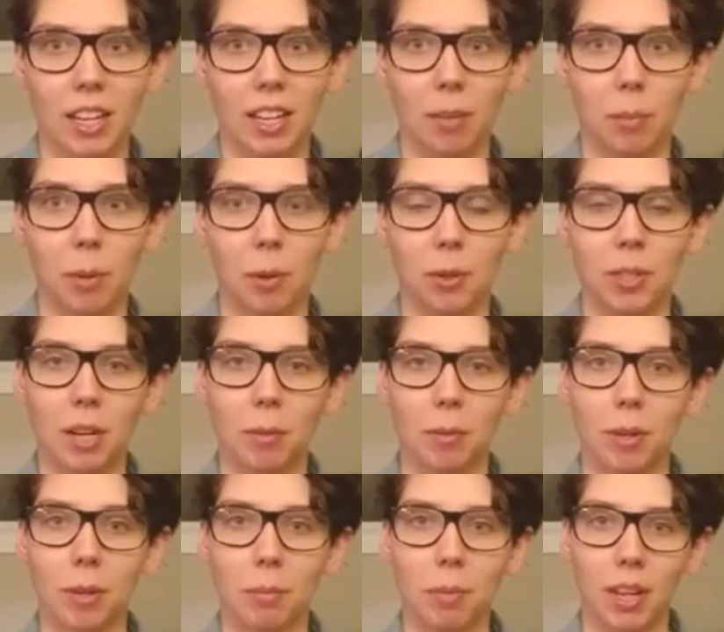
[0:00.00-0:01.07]
and a Poe
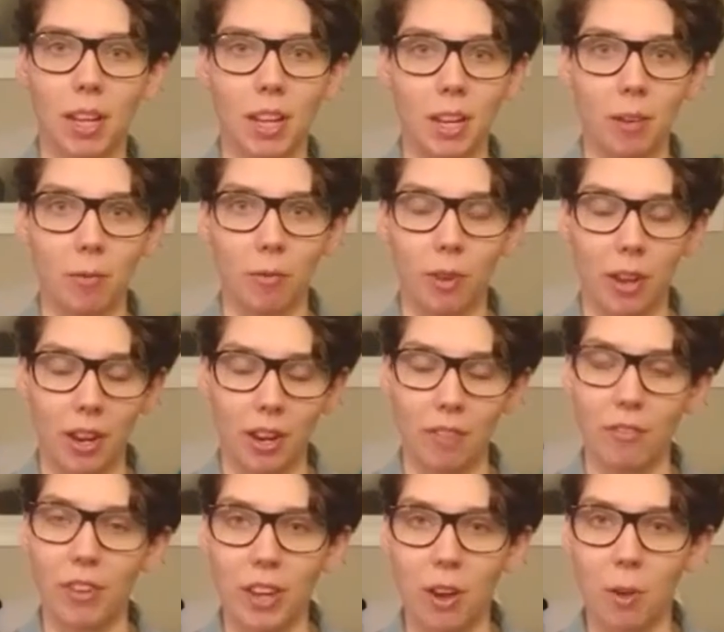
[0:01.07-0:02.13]
Dameron pin
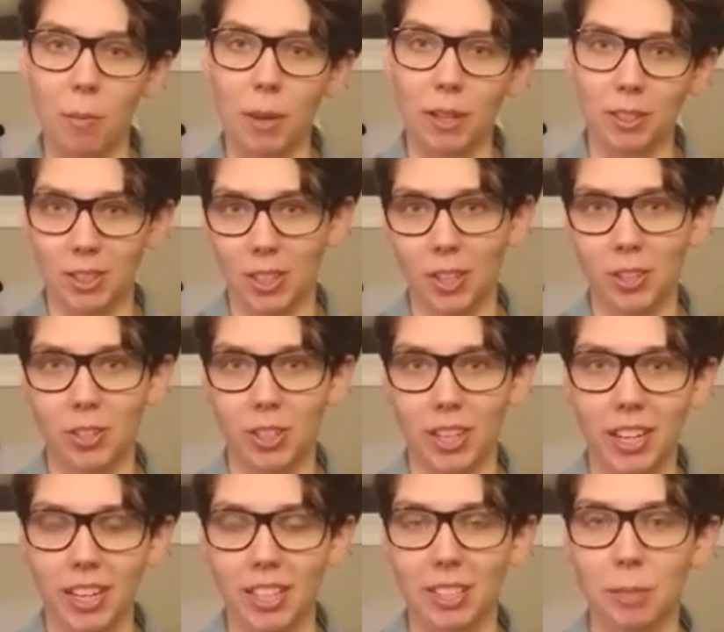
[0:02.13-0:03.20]
in a video about Star
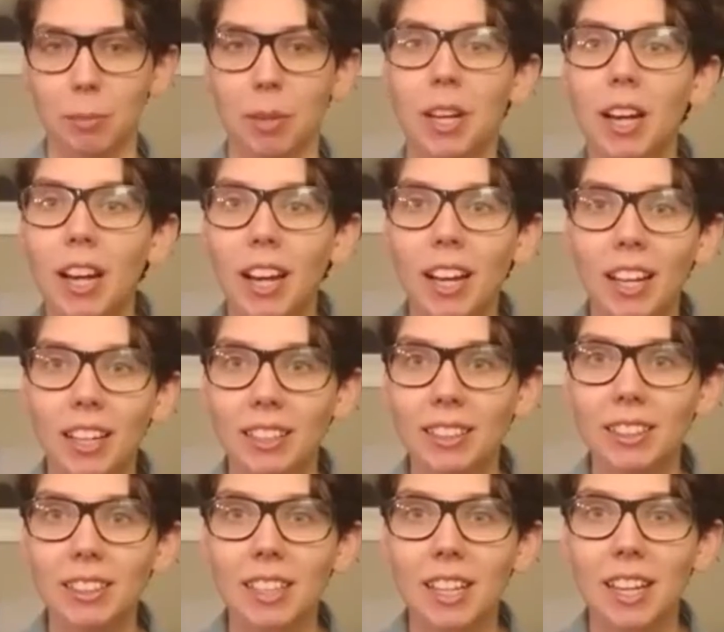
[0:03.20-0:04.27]
Trek, it's
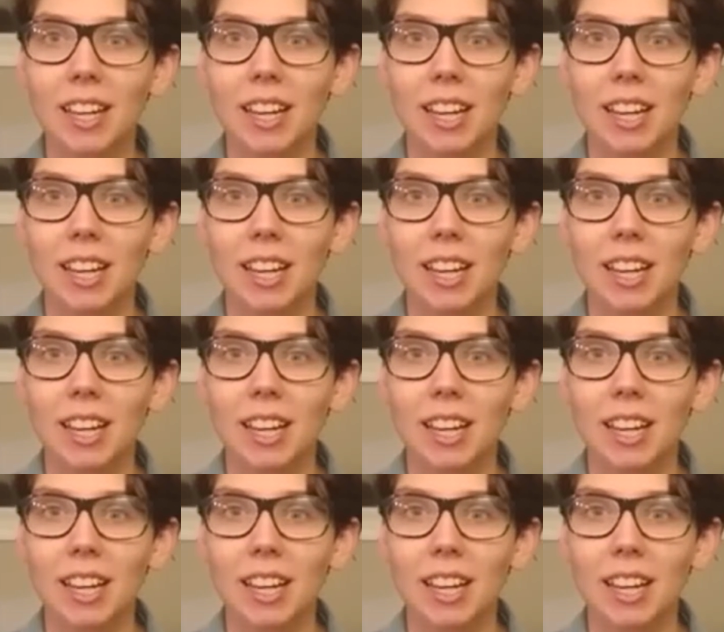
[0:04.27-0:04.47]
because